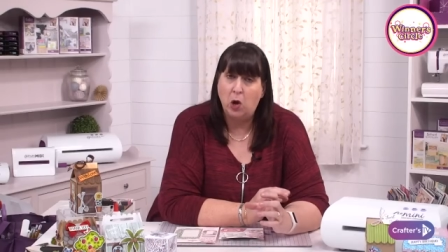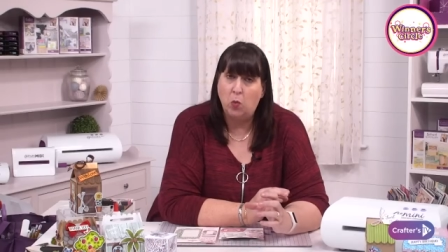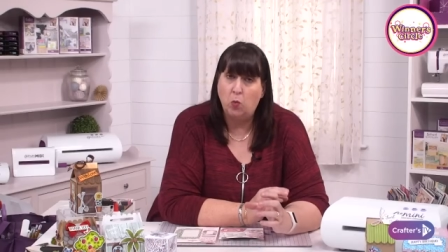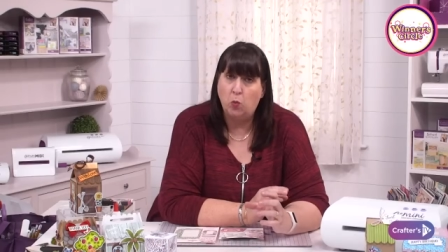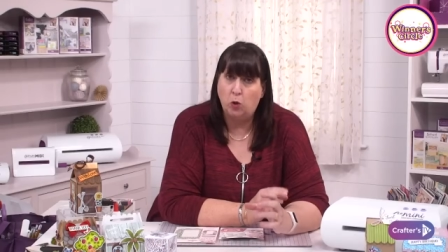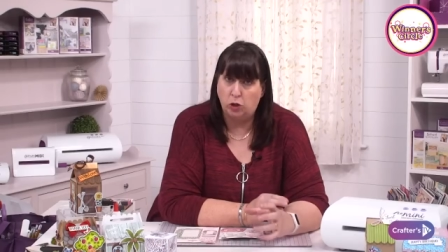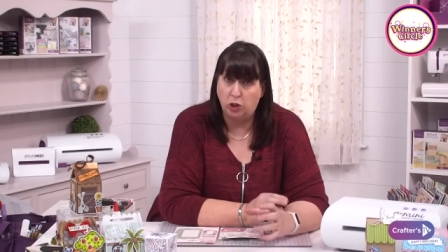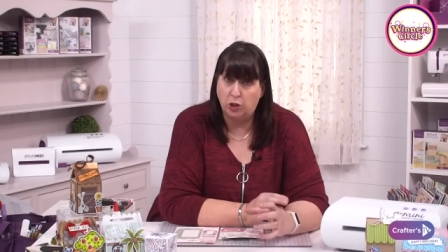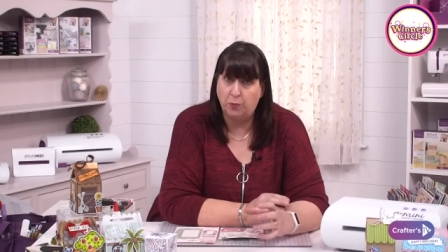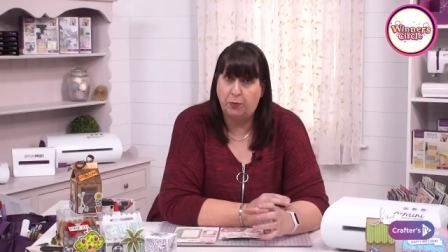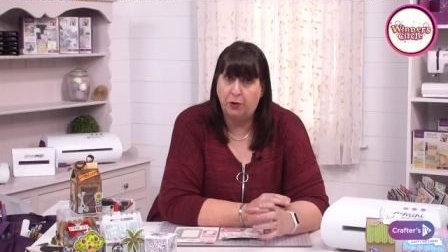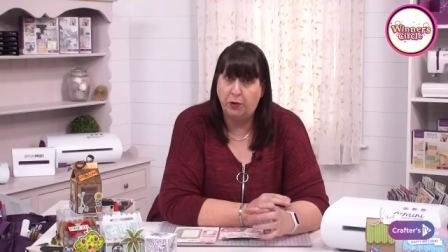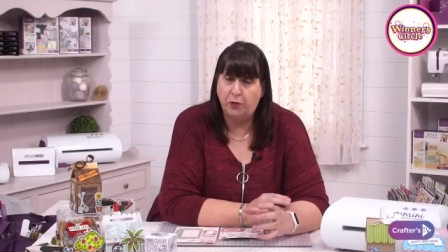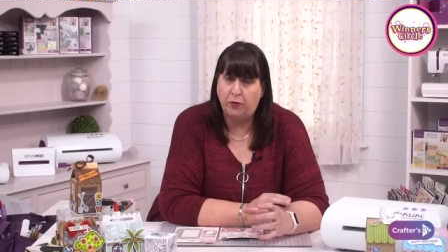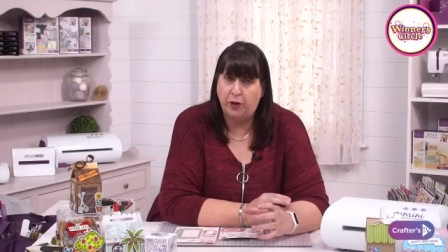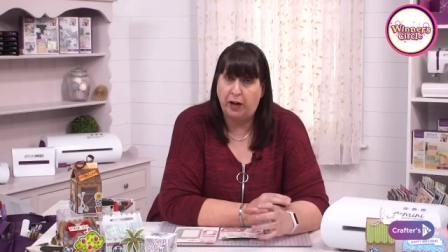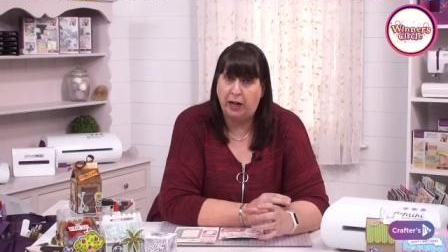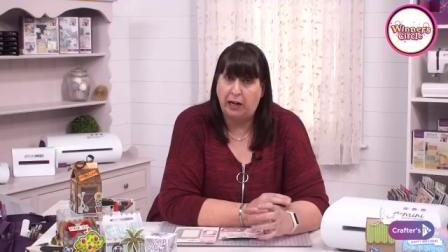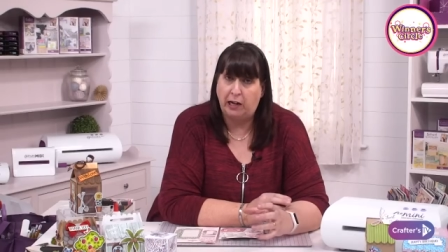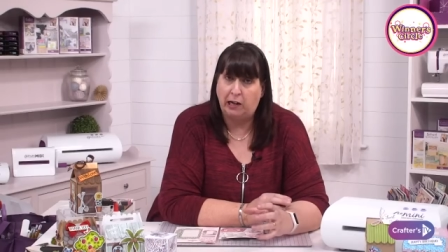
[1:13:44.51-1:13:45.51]

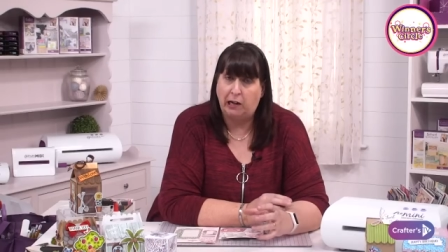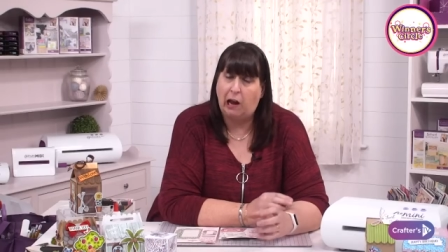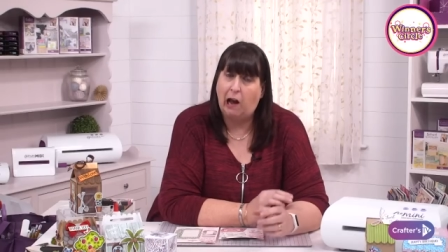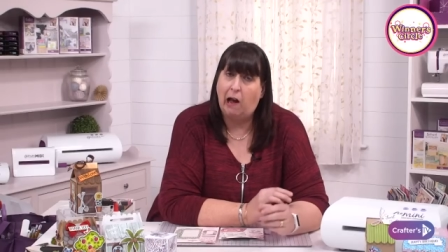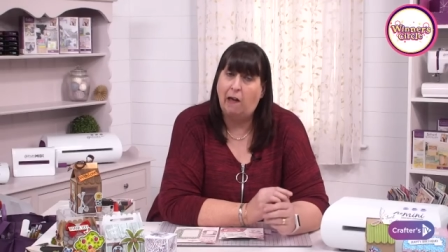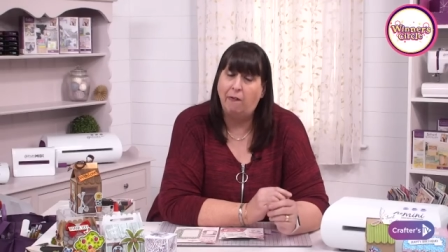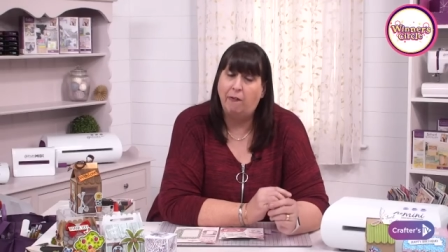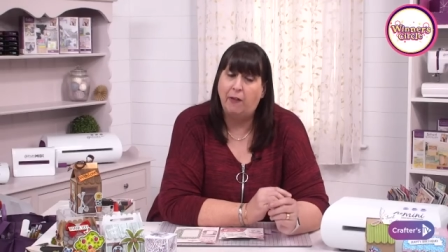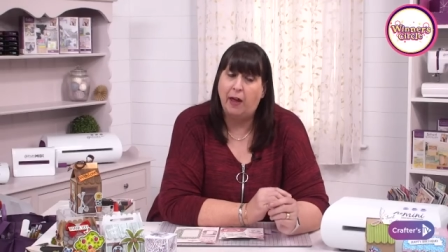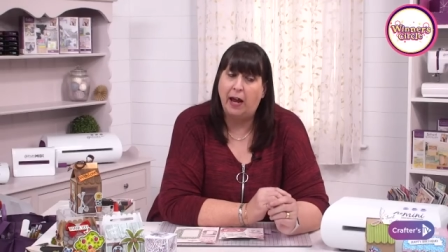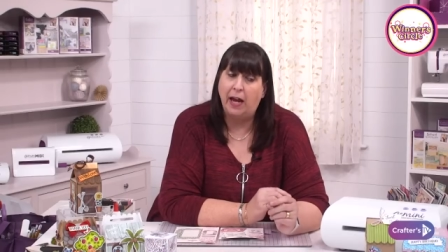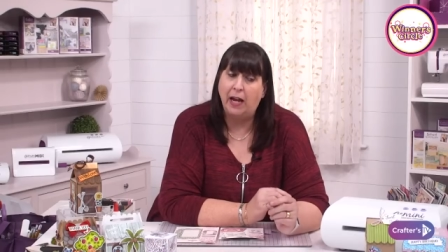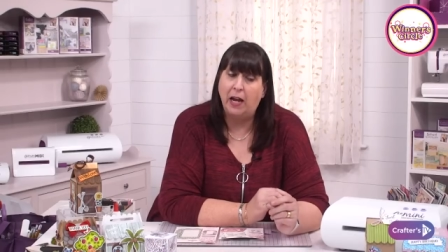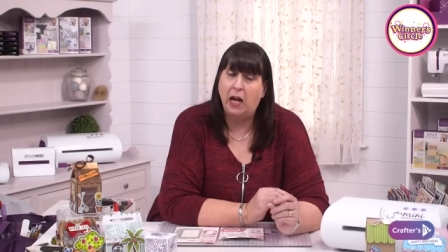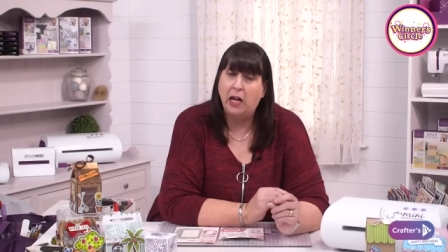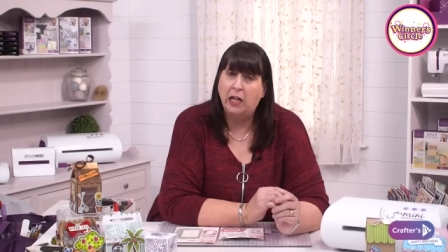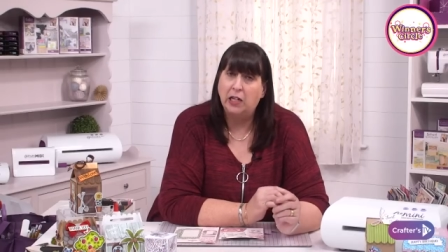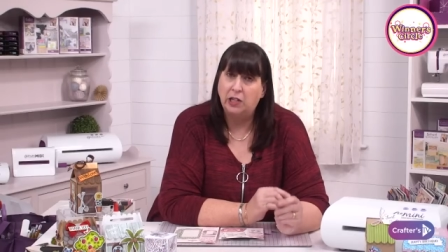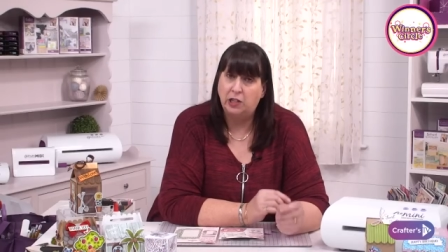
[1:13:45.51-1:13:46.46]
waterproof ink and then